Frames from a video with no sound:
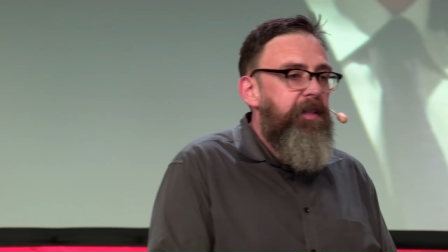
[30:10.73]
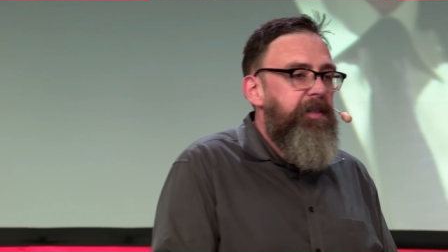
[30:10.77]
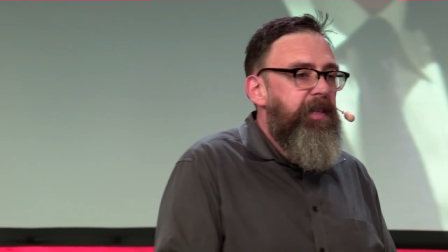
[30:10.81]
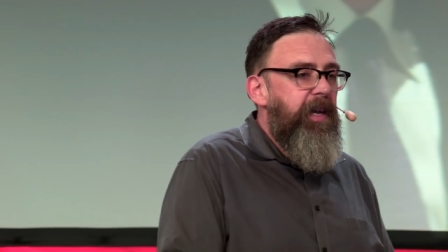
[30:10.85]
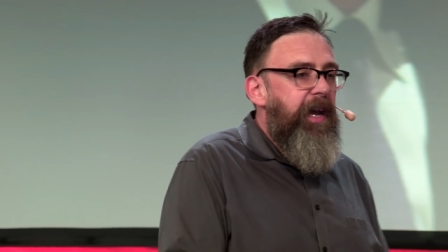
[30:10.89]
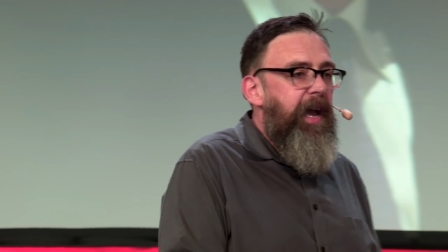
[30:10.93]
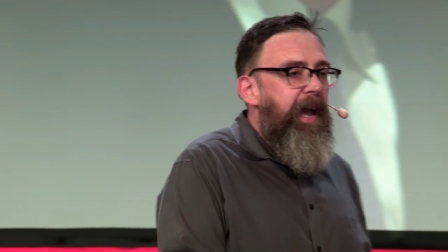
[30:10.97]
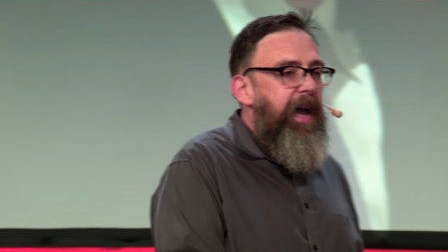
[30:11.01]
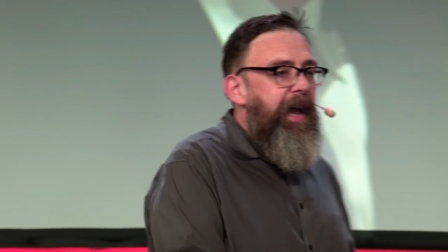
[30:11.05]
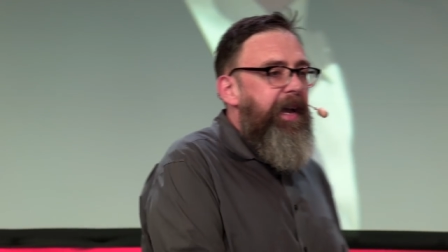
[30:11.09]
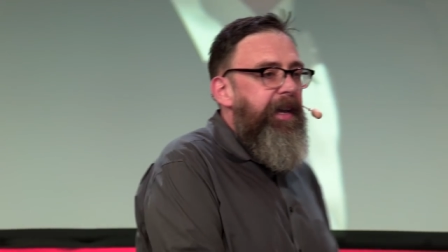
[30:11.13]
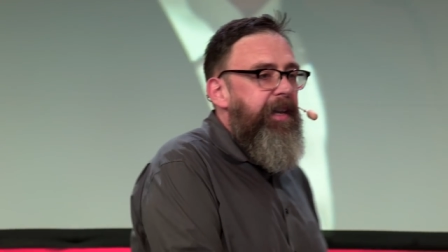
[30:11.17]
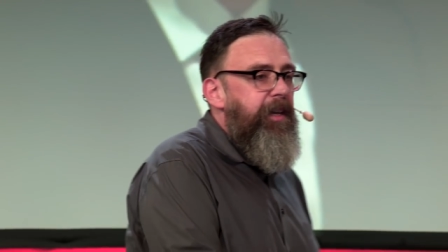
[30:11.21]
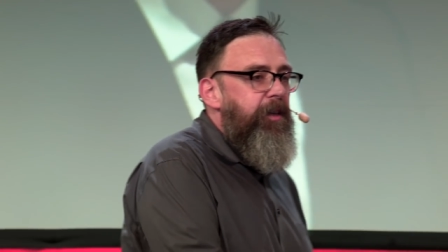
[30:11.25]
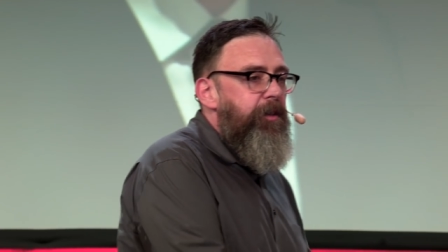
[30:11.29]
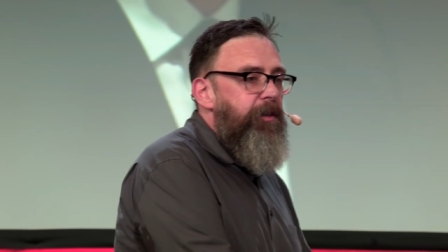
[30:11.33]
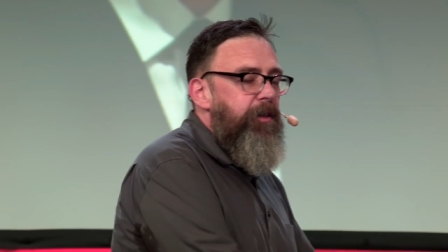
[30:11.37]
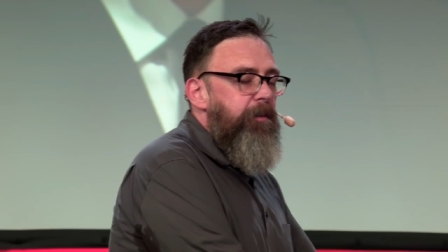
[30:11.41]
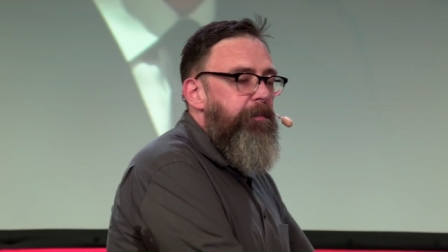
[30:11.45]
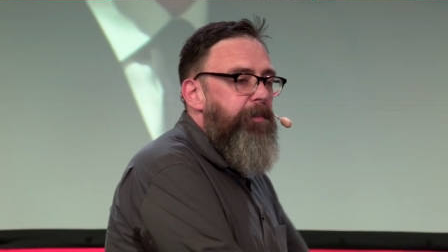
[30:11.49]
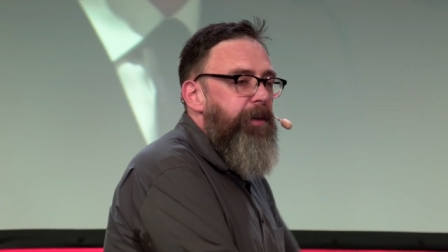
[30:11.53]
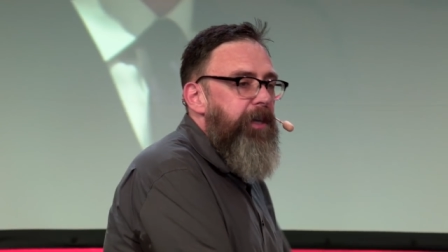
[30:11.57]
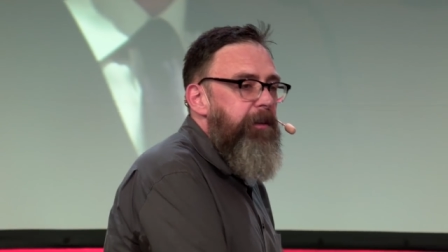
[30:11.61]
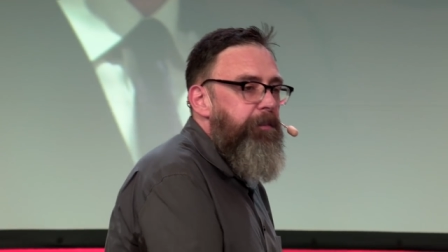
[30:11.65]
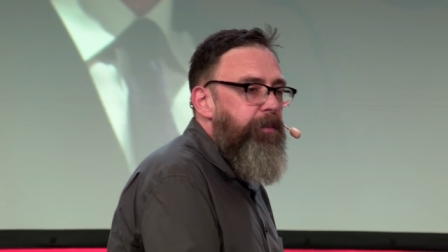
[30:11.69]
to hack
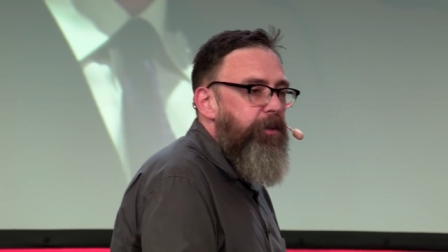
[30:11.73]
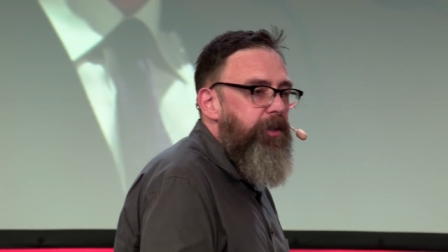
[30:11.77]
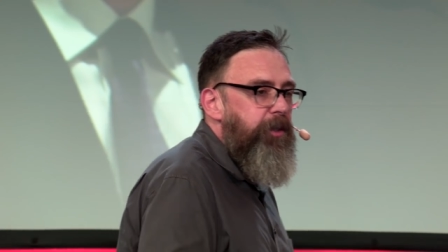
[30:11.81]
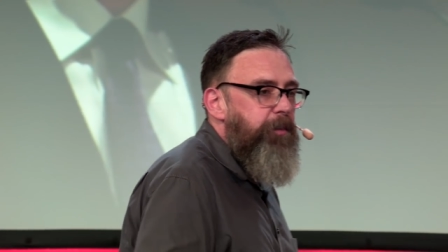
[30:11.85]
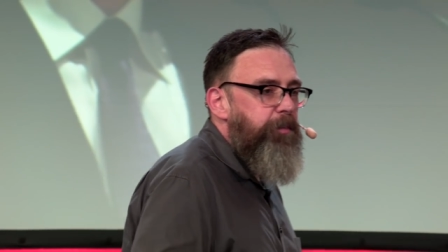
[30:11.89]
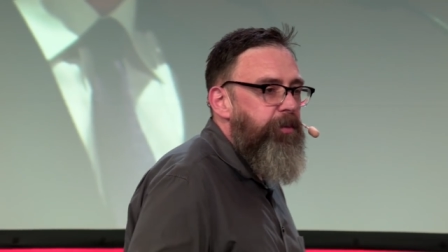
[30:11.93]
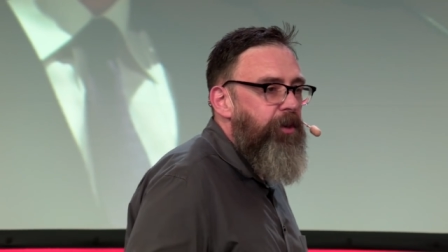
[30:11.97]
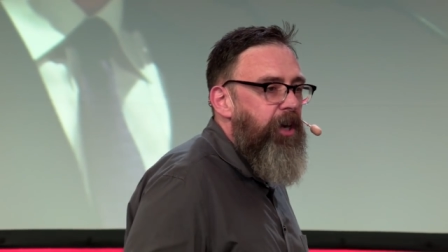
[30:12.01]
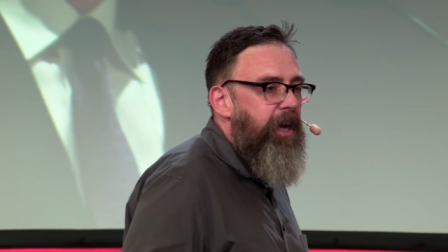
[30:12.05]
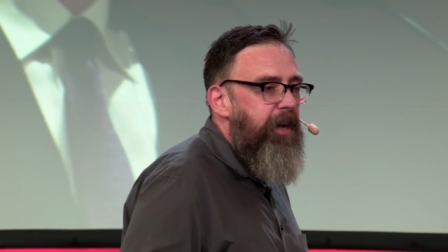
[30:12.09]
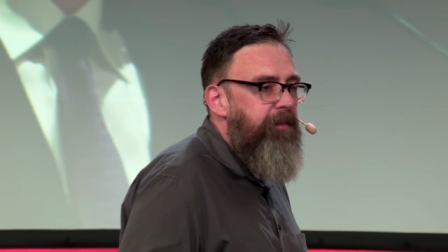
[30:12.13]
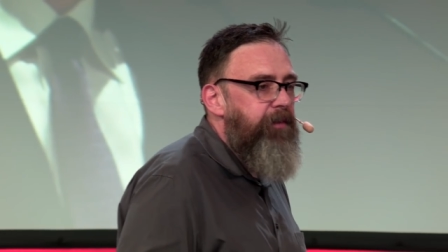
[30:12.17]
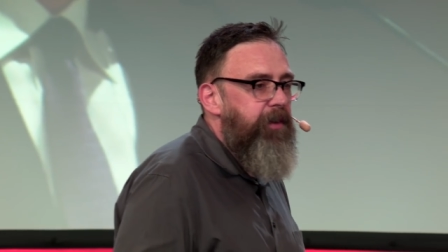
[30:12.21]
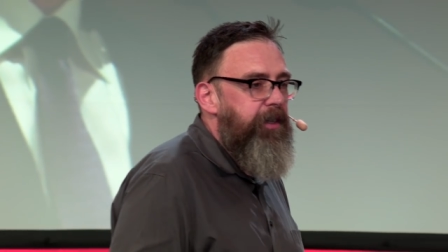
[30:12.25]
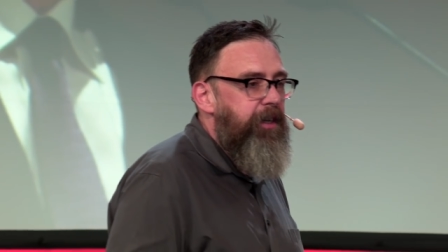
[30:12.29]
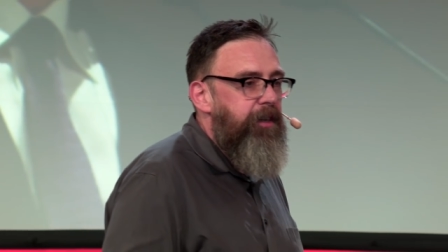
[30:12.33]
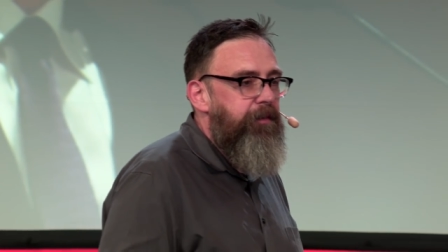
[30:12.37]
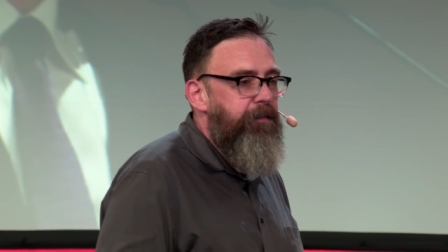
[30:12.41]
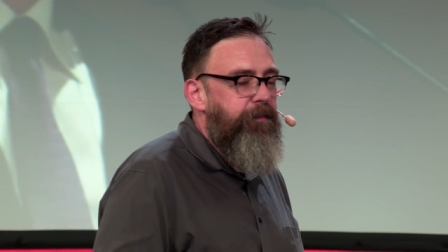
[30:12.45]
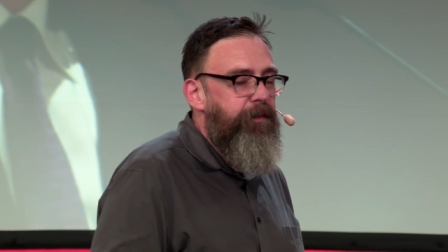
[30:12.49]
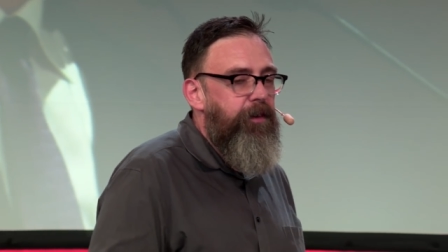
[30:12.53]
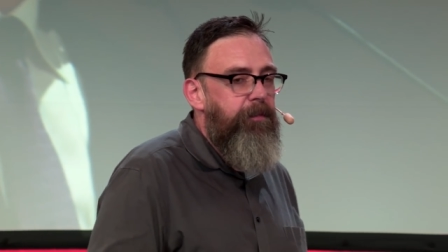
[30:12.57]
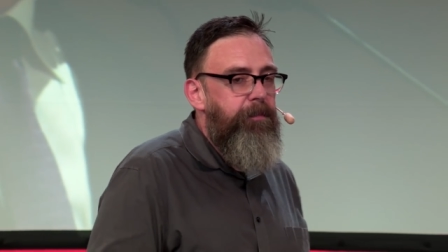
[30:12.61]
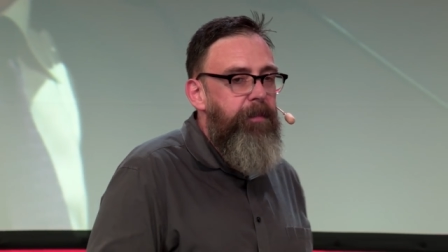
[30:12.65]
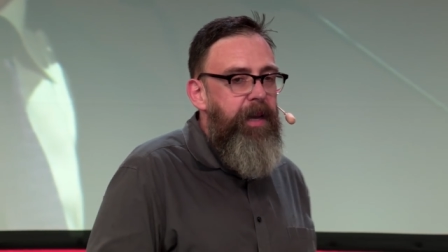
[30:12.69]
into people's private
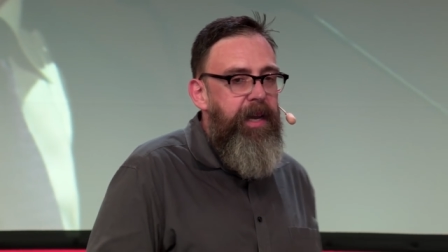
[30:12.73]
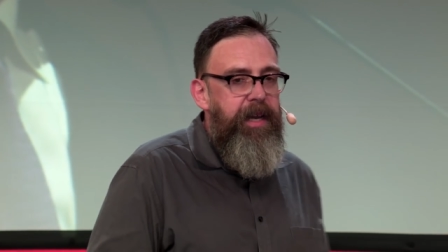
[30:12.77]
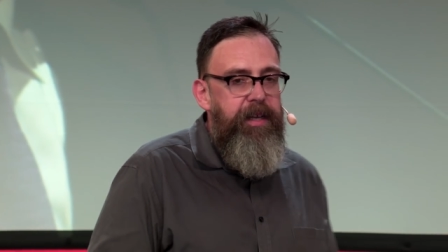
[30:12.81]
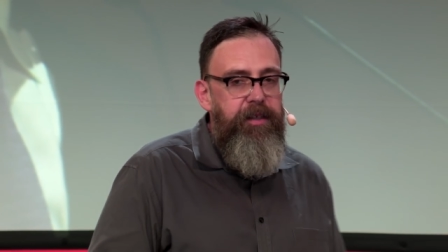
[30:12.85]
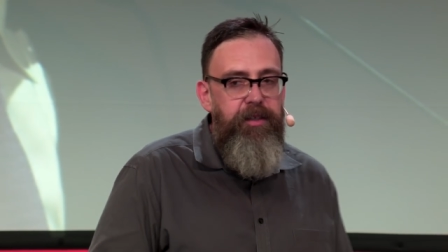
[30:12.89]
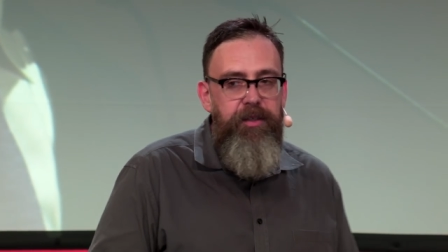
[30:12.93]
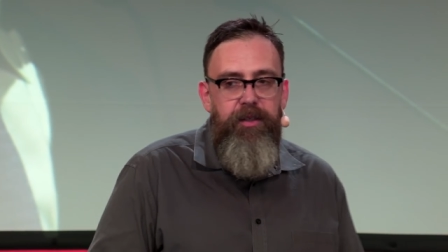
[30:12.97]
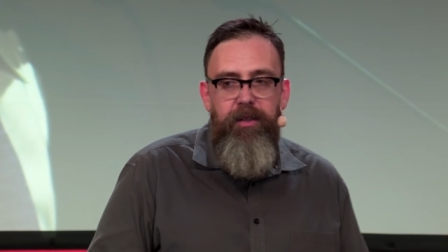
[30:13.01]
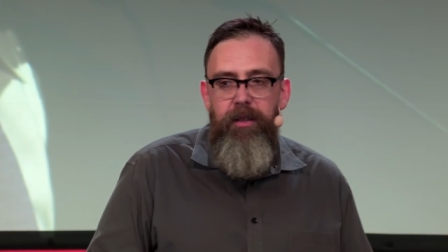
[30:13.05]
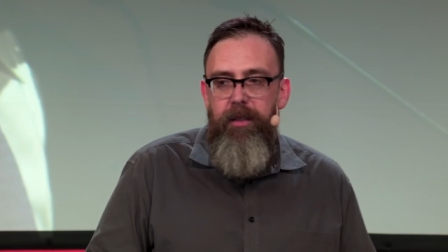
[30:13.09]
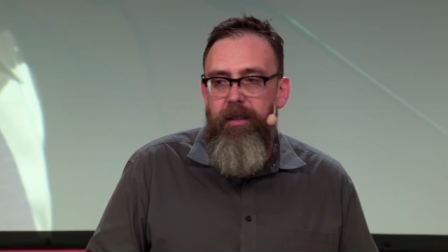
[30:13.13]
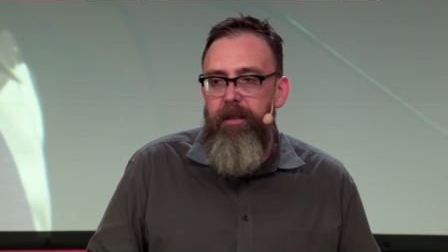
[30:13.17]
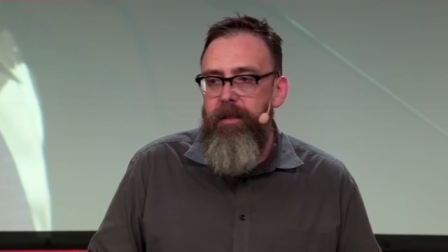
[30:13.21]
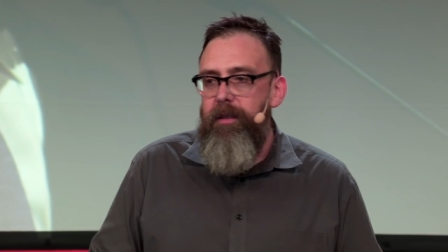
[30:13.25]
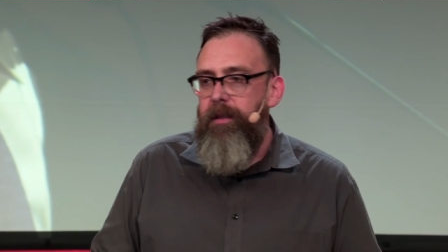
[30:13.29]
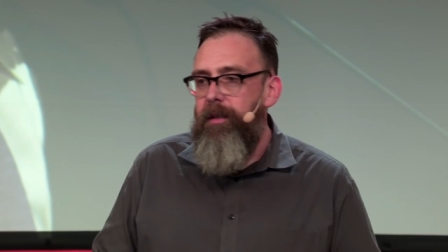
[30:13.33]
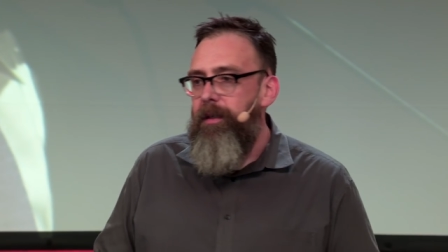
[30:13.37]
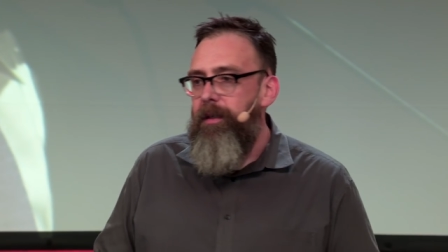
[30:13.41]
information.